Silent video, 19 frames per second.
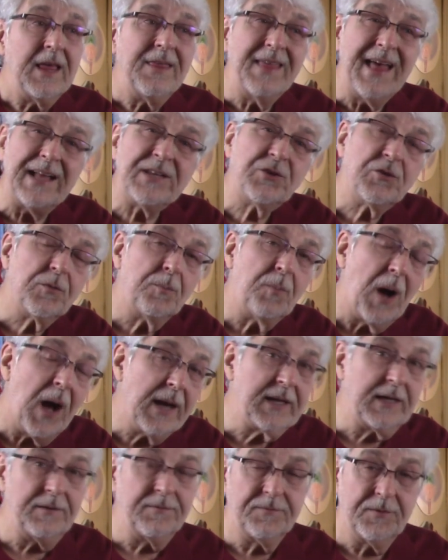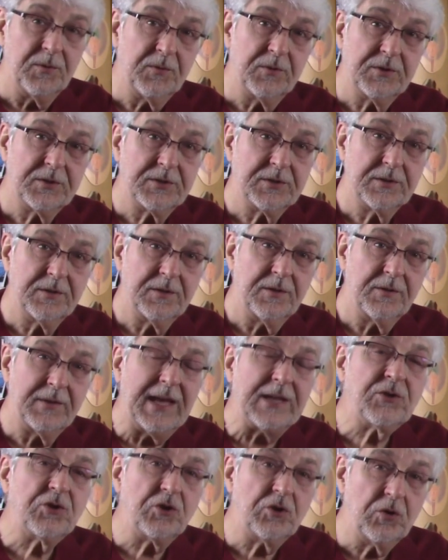That's your body, folks.
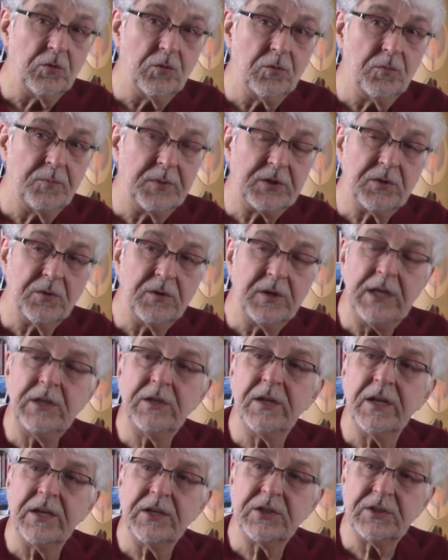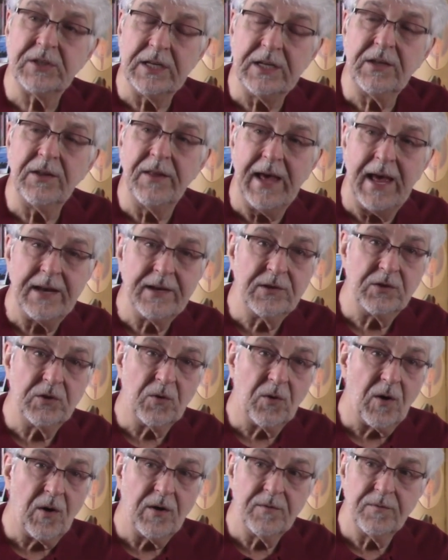That's you, but you need to extend that in
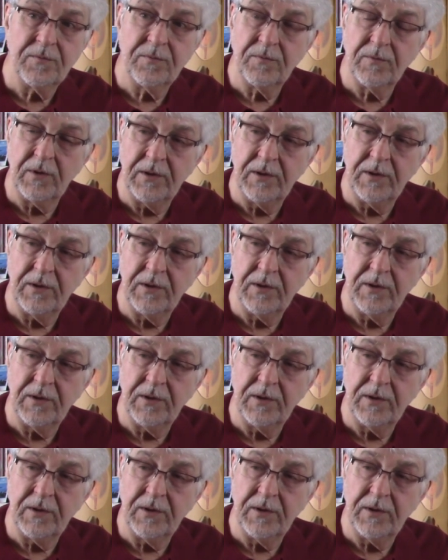your art of